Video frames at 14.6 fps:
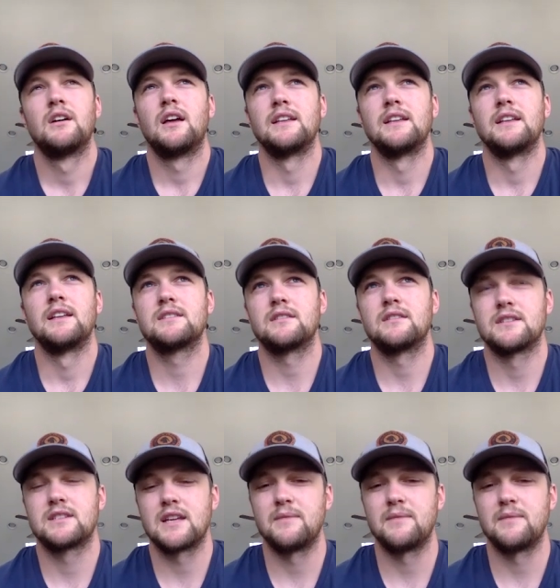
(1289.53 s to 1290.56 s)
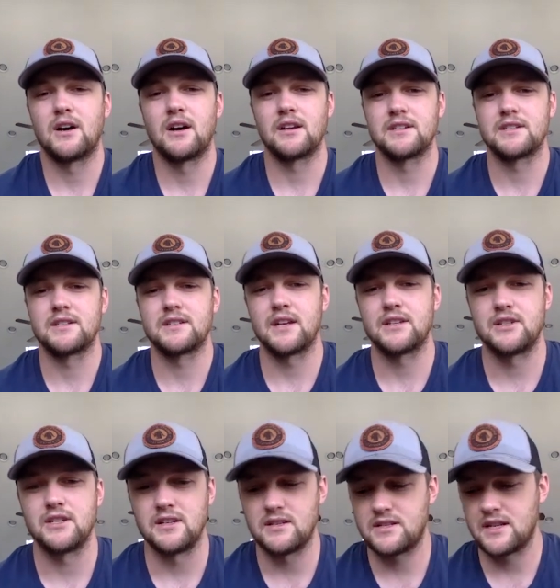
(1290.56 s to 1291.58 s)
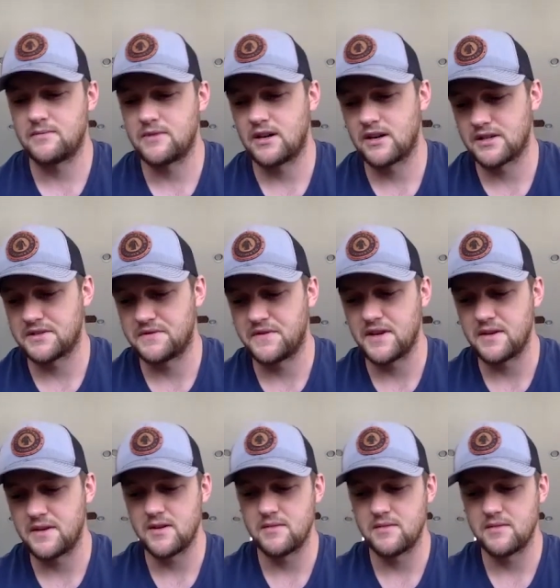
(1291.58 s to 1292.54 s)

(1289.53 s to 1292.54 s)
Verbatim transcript: it's the same dog as Stetchy, same dog as Phoebe,